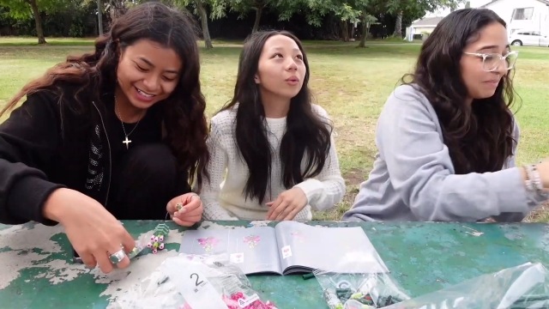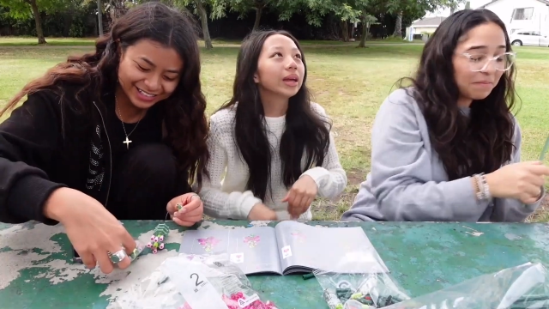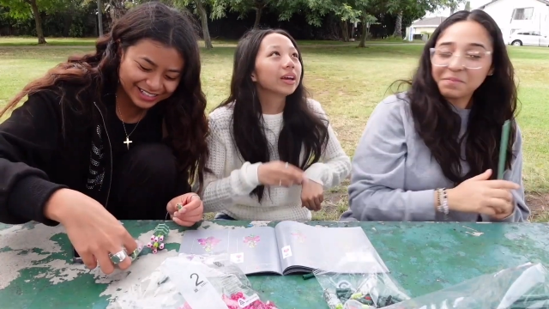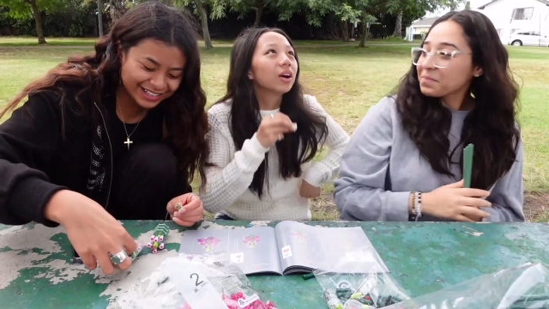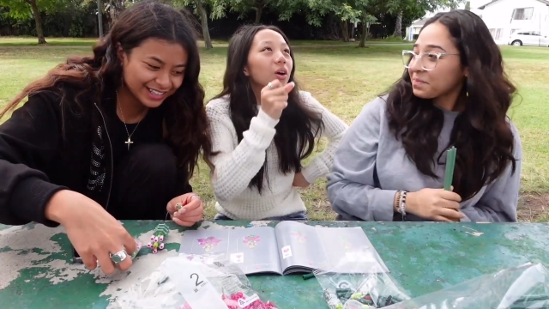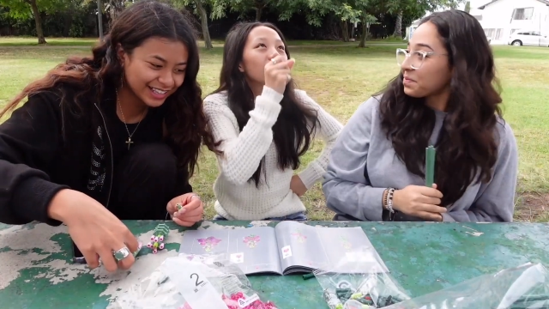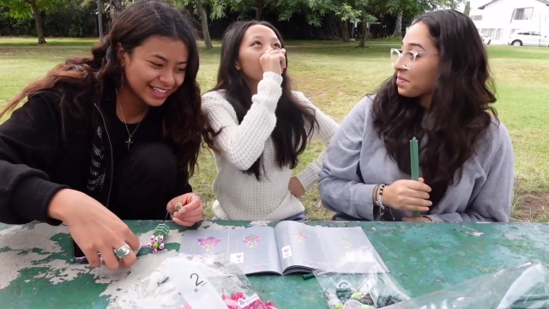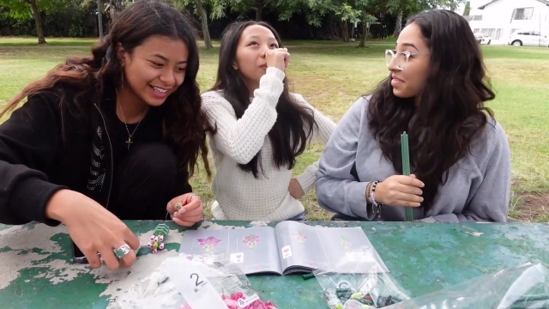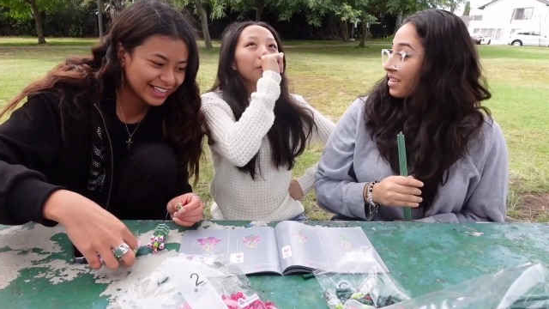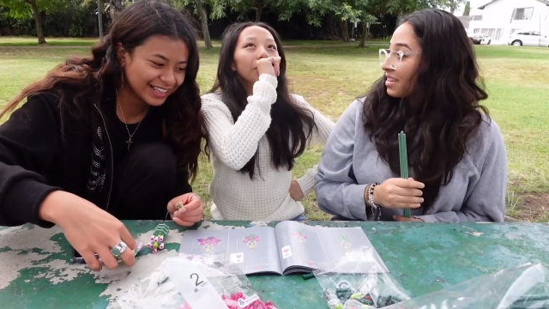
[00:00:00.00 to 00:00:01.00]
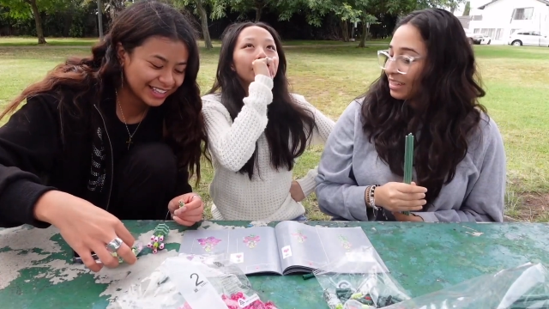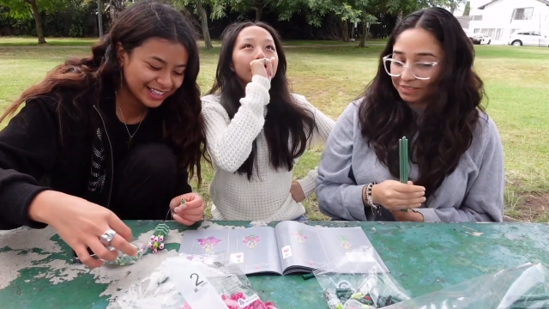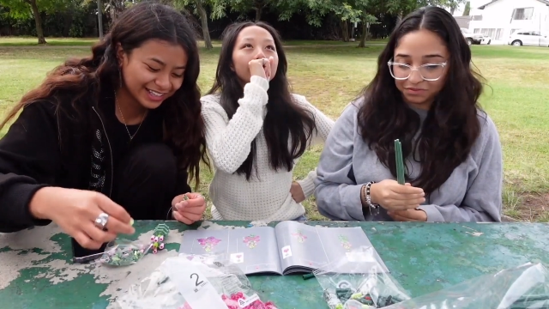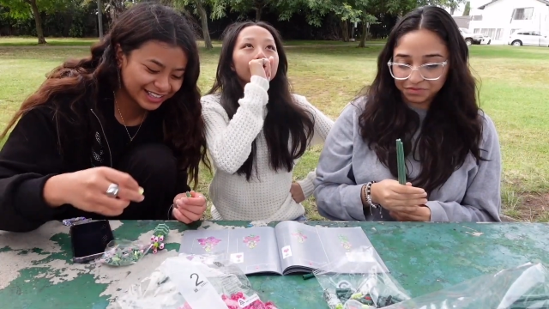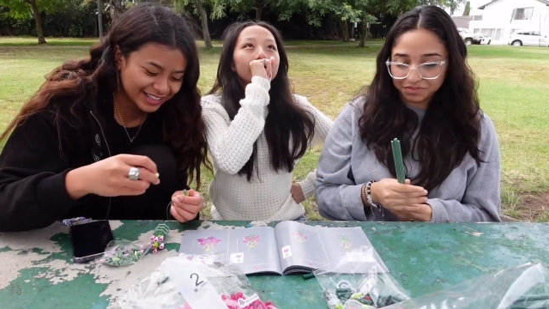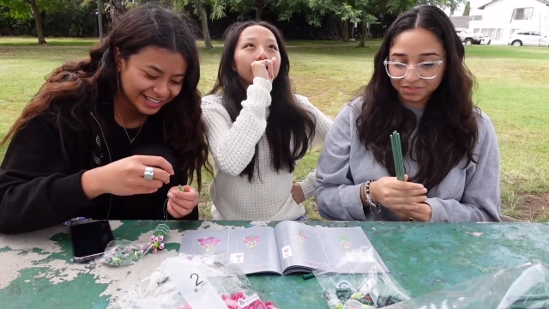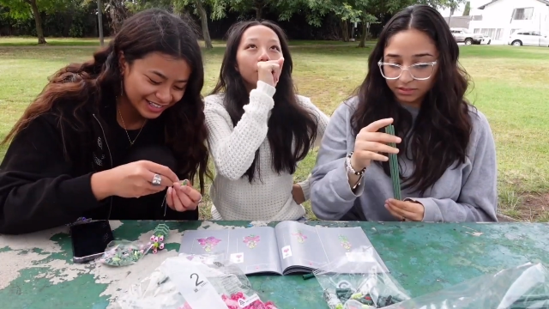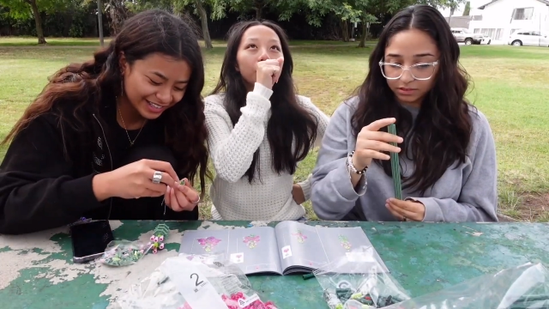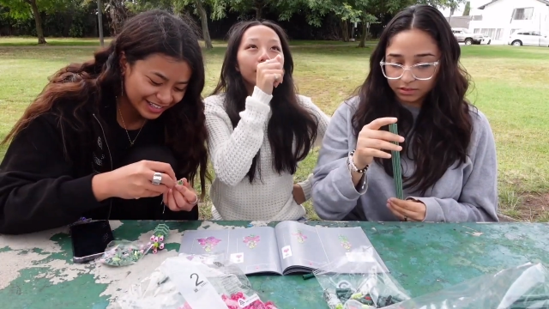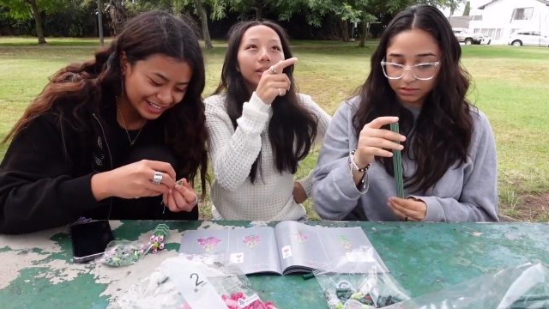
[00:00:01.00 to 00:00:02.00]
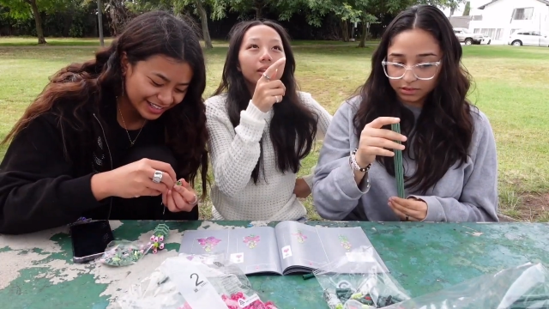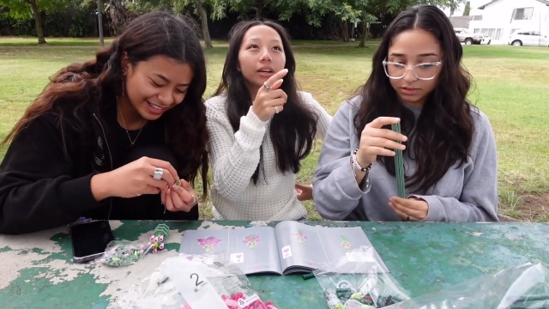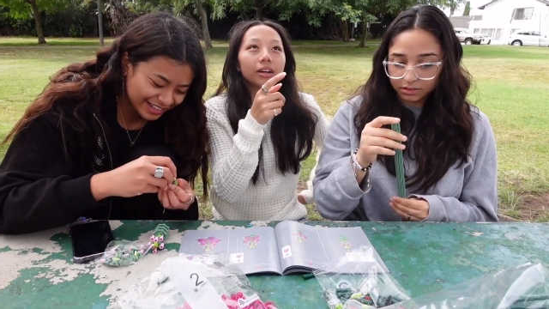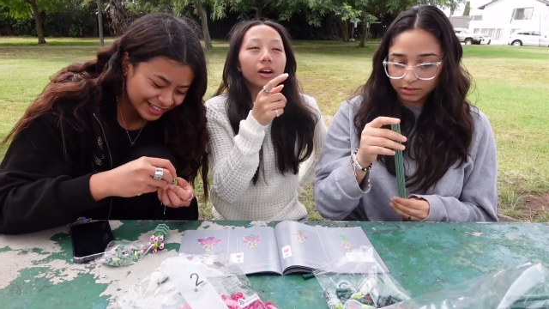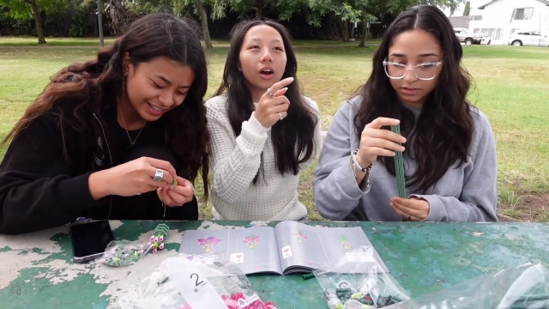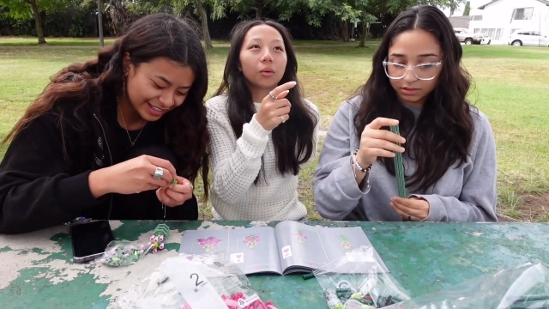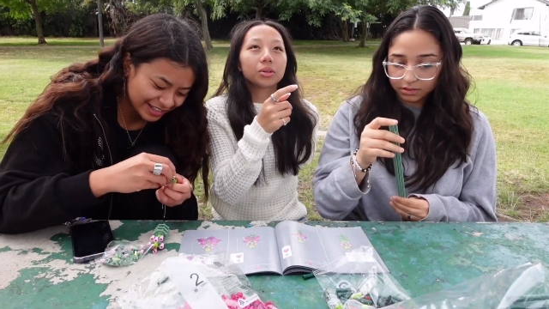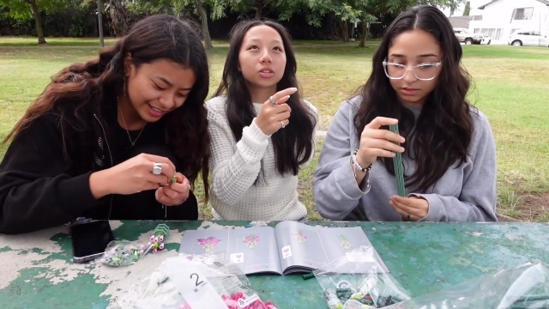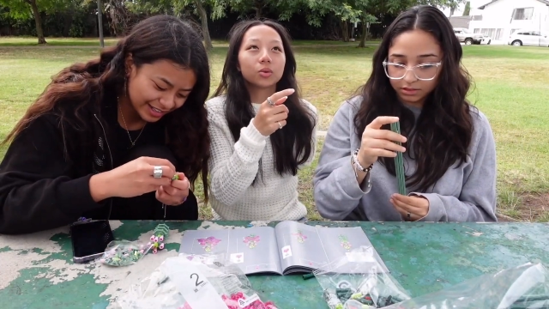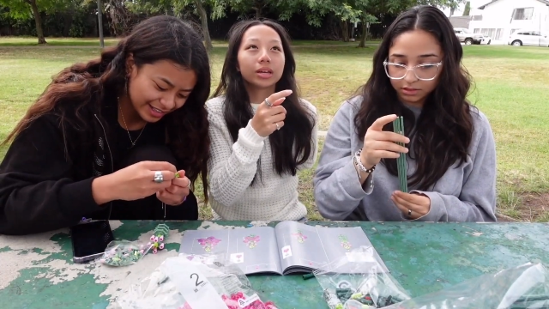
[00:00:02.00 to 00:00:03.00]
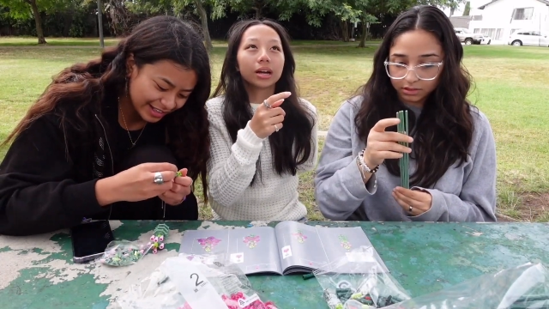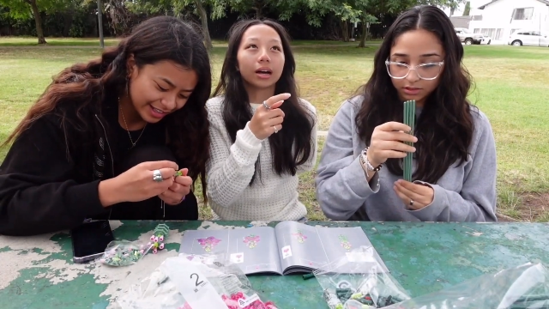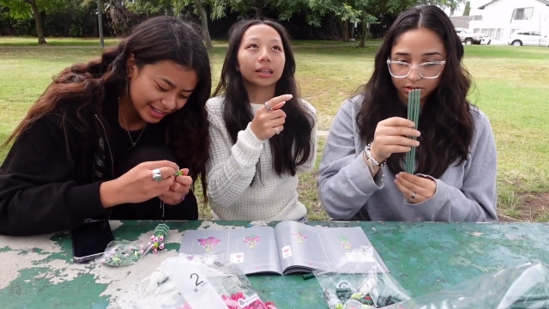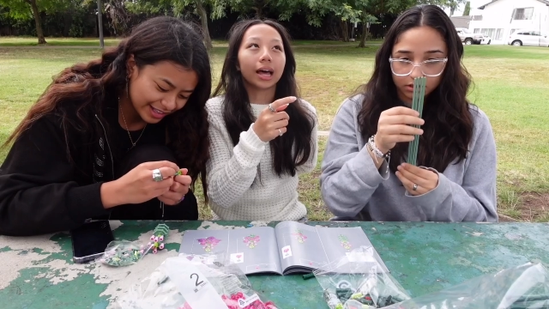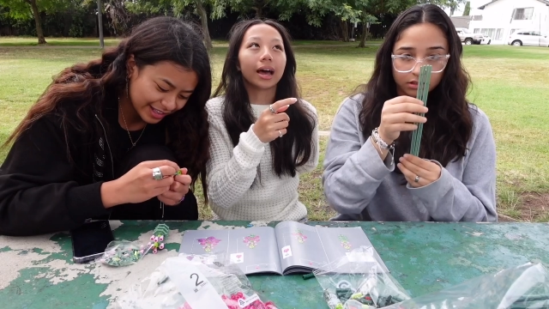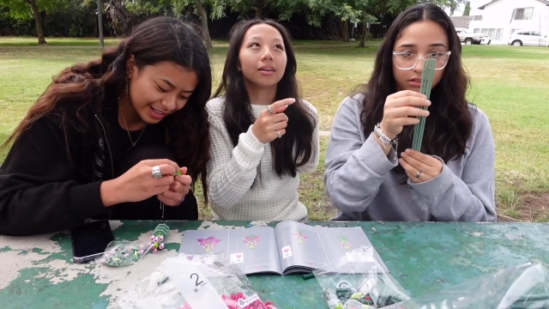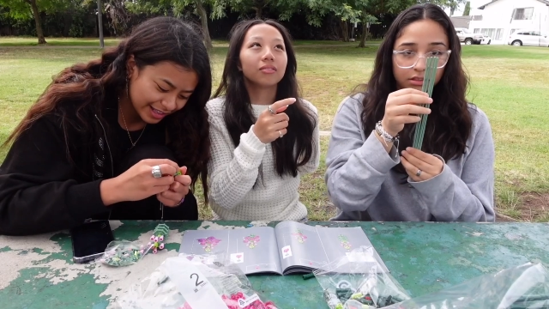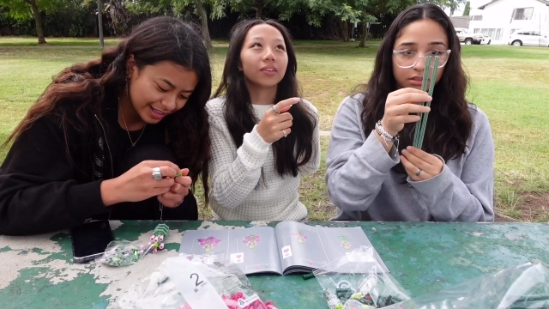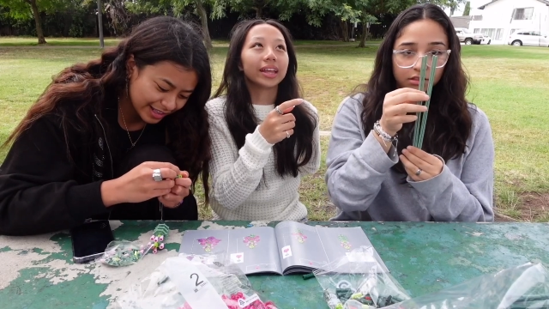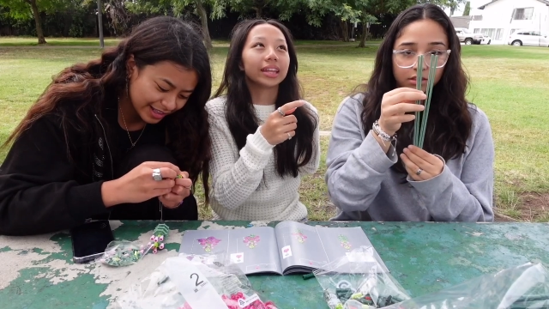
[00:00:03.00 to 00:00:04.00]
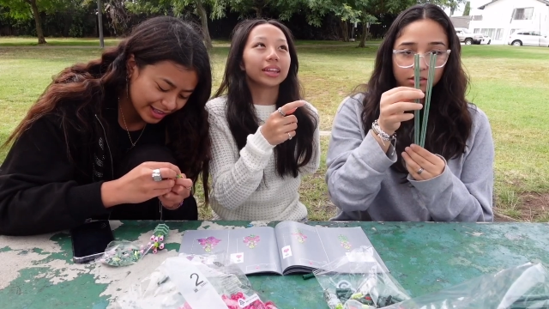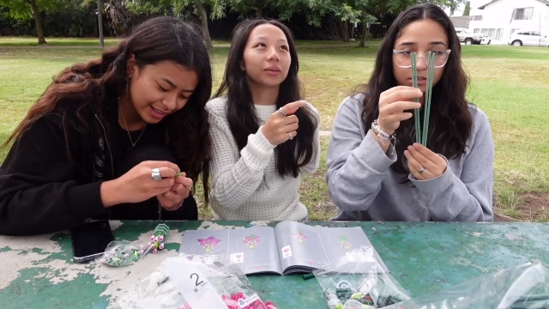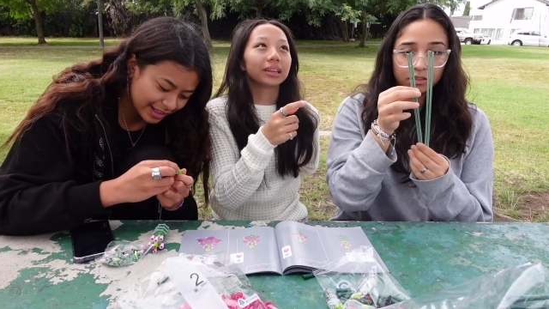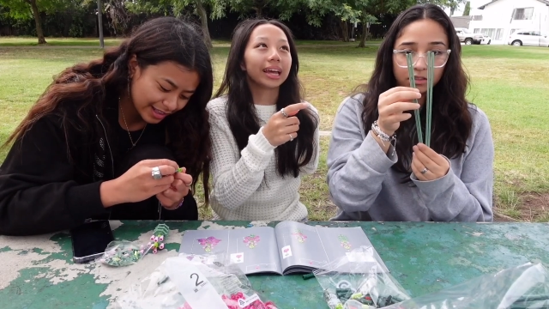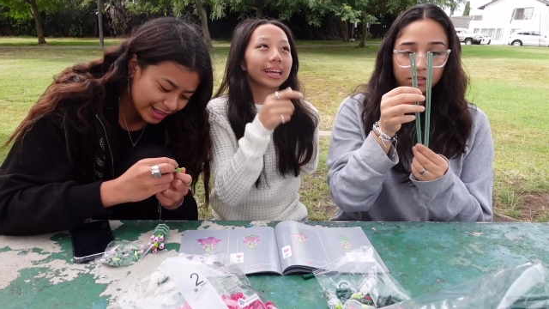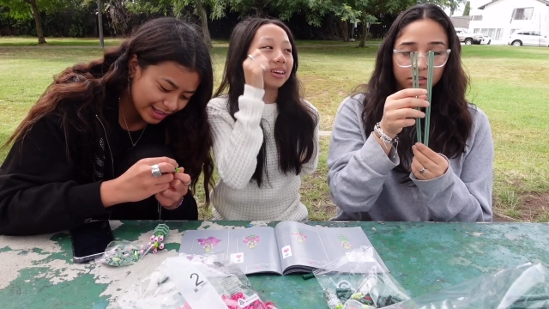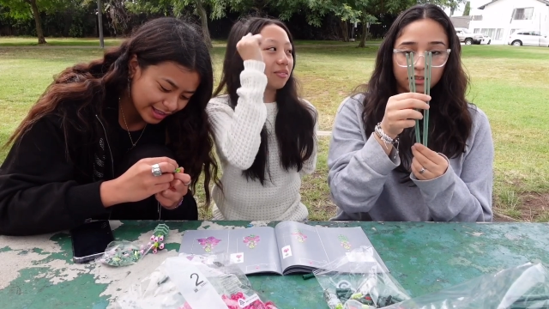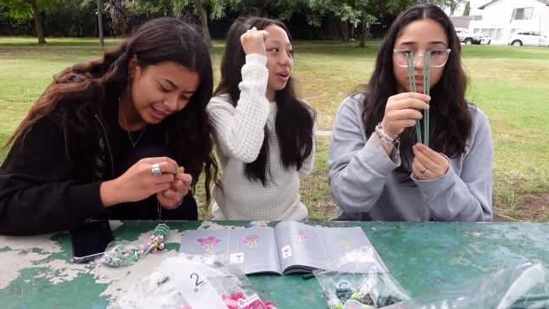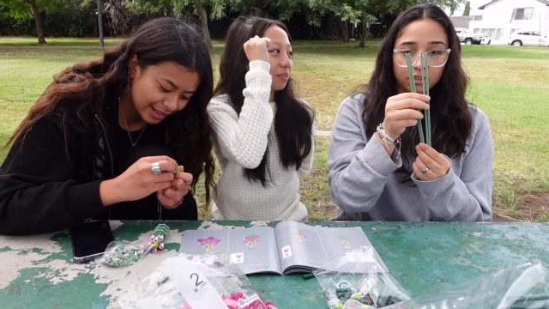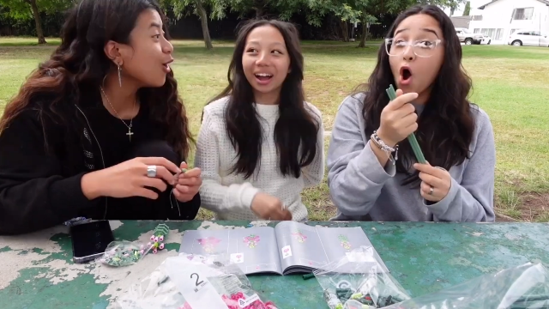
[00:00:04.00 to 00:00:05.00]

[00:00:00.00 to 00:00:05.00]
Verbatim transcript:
Speaker 1: wait, remember in the someone in the car was doing a live and then they were like give up.